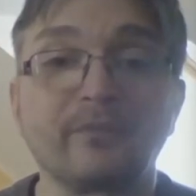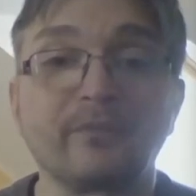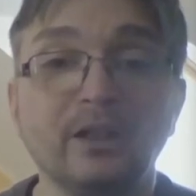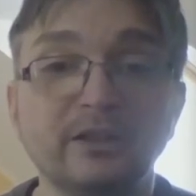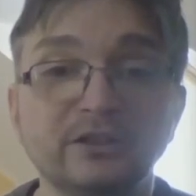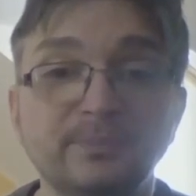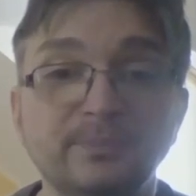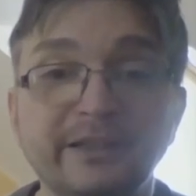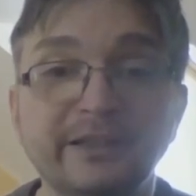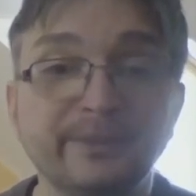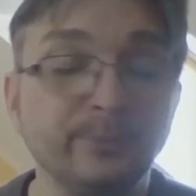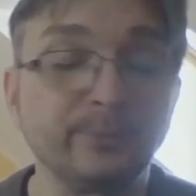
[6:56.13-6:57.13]
spike
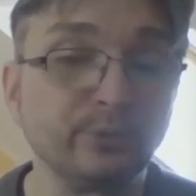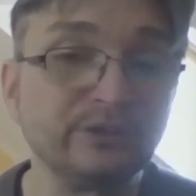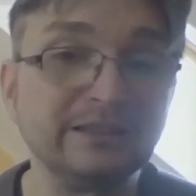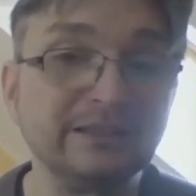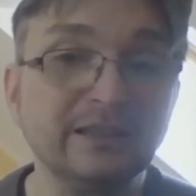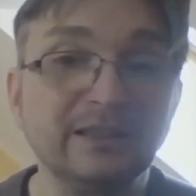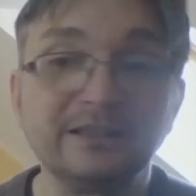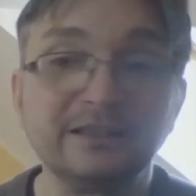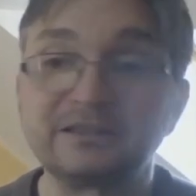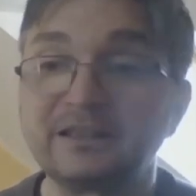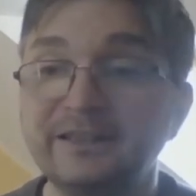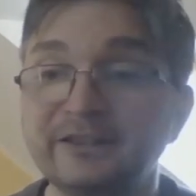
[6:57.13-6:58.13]
protein is
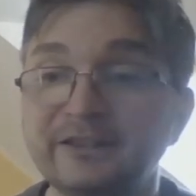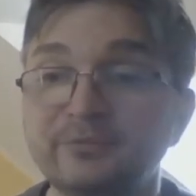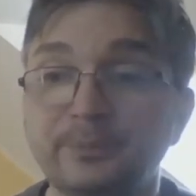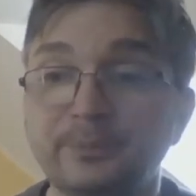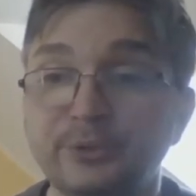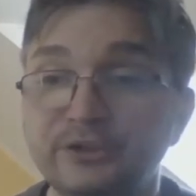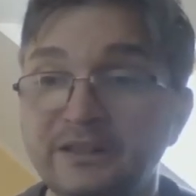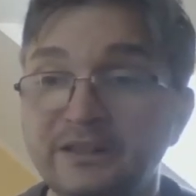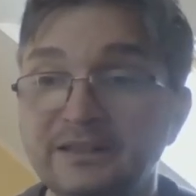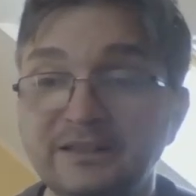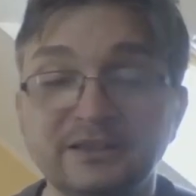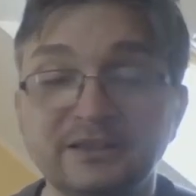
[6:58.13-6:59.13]
cleaved by
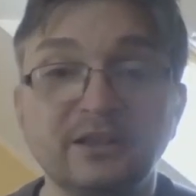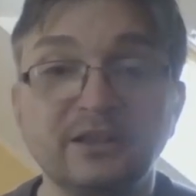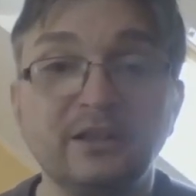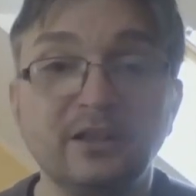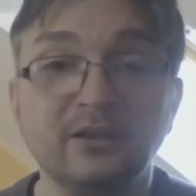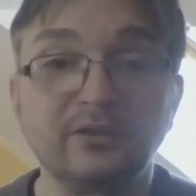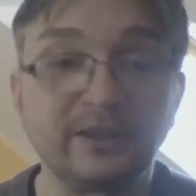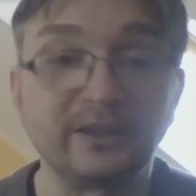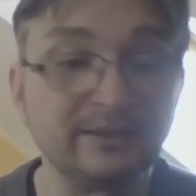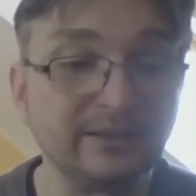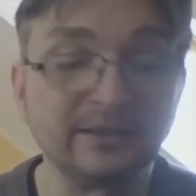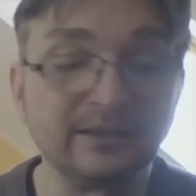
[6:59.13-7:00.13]
proteases when
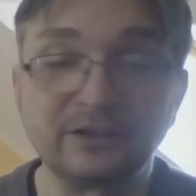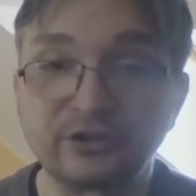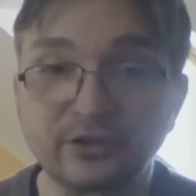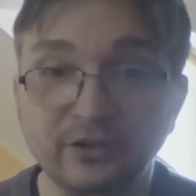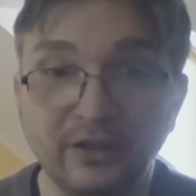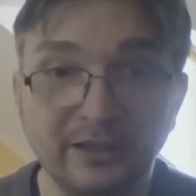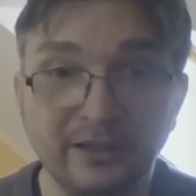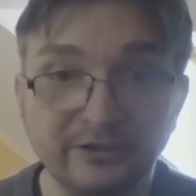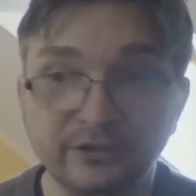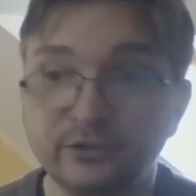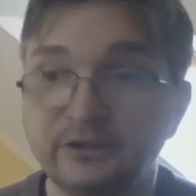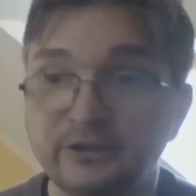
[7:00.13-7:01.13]
it's
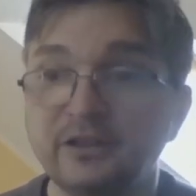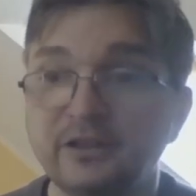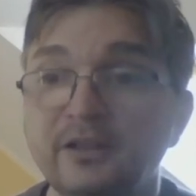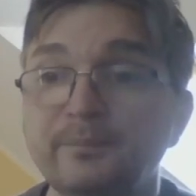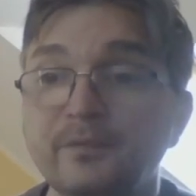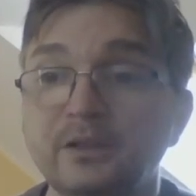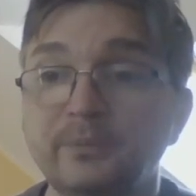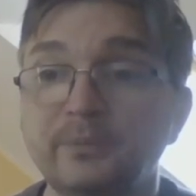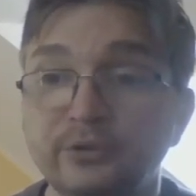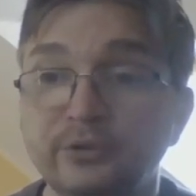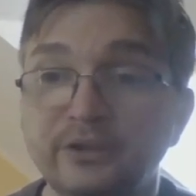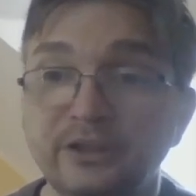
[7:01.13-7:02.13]
undergoing
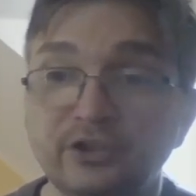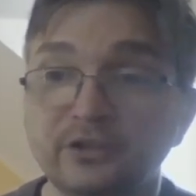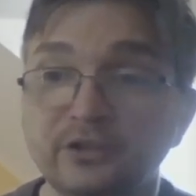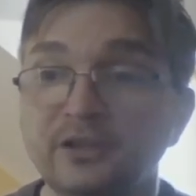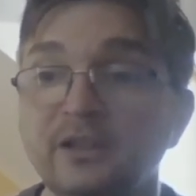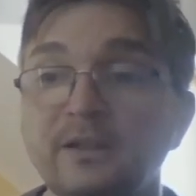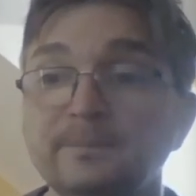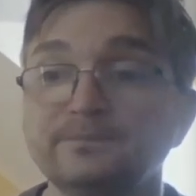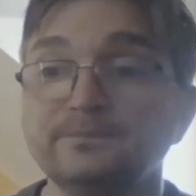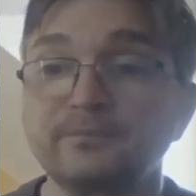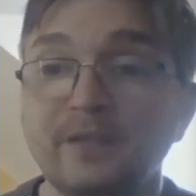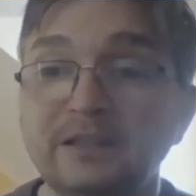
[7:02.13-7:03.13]
maturation.
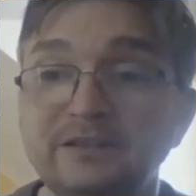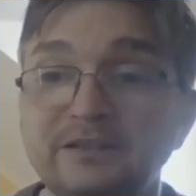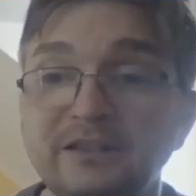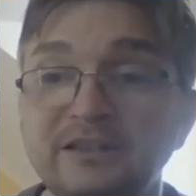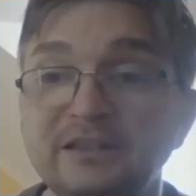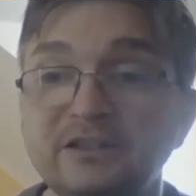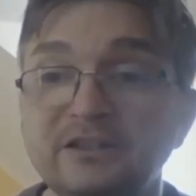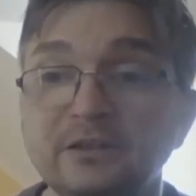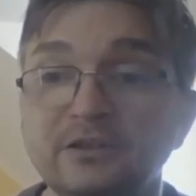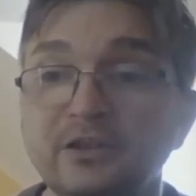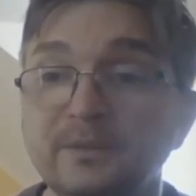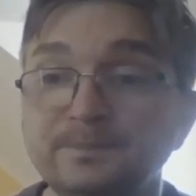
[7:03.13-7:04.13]
And this is
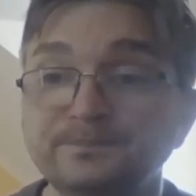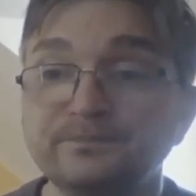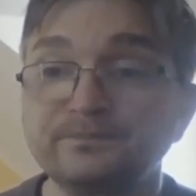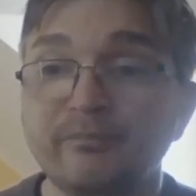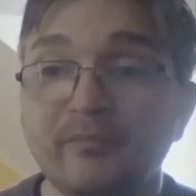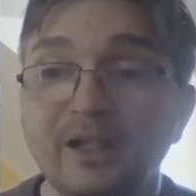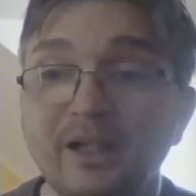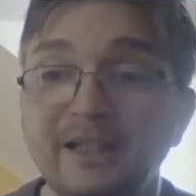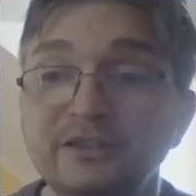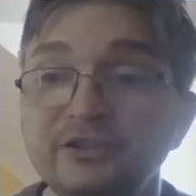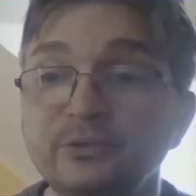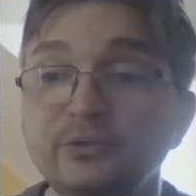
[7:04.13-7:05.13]
the
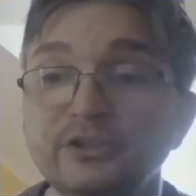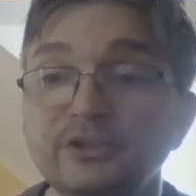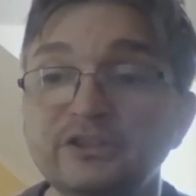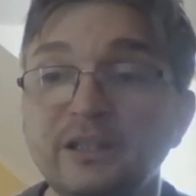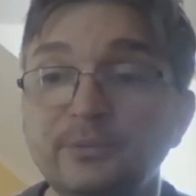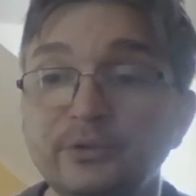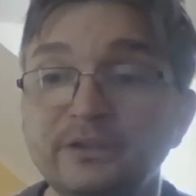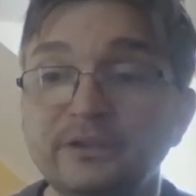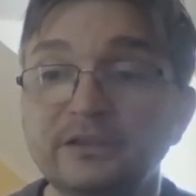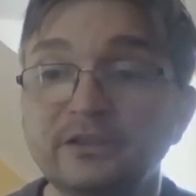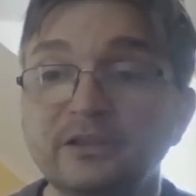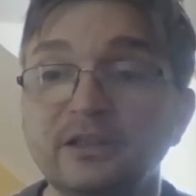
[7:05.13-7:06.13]
S2 subunit
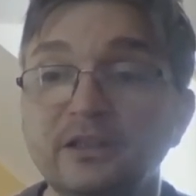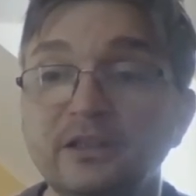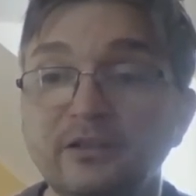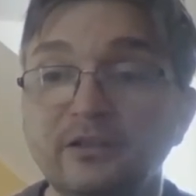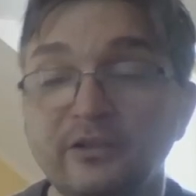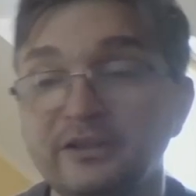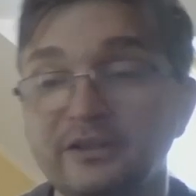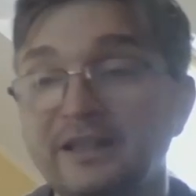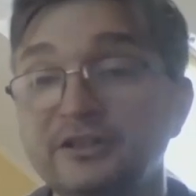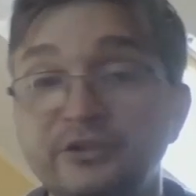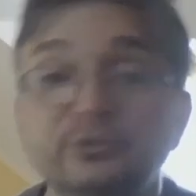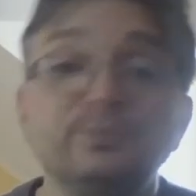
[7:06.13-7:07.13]
or
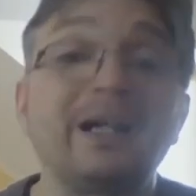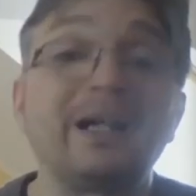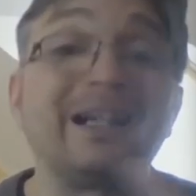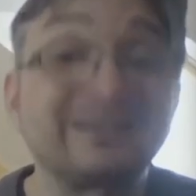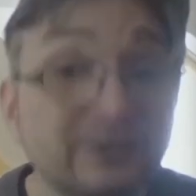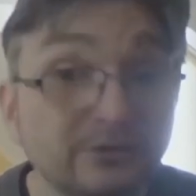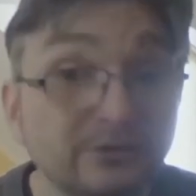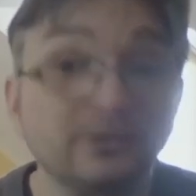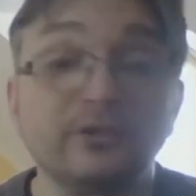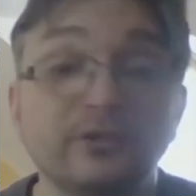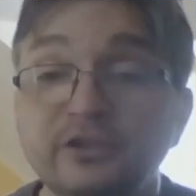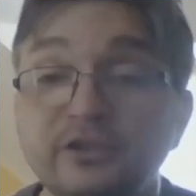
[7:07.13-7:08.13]
S2 part of
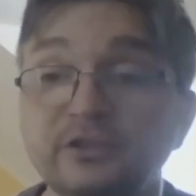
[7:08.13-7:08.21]
the